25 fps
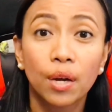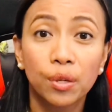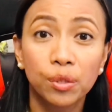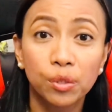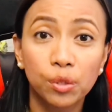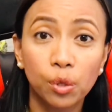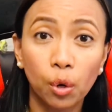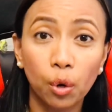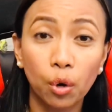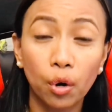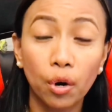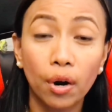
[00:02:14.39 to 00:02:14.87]

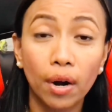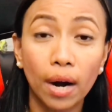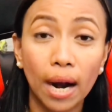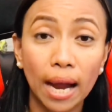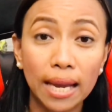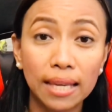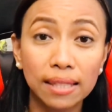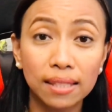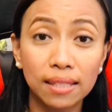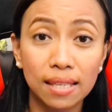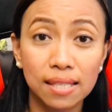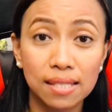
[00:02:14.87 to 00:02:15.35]
your
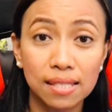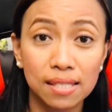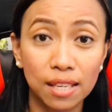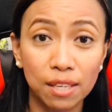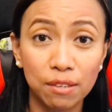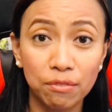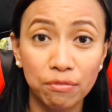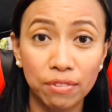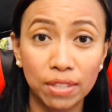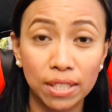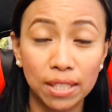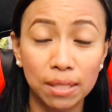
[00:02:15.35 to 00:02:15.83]
right as
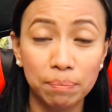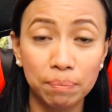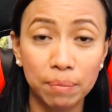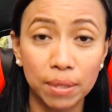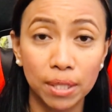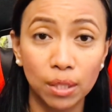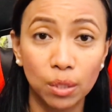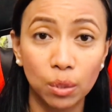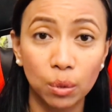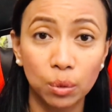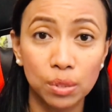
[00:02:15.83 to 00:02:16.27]
a Filipino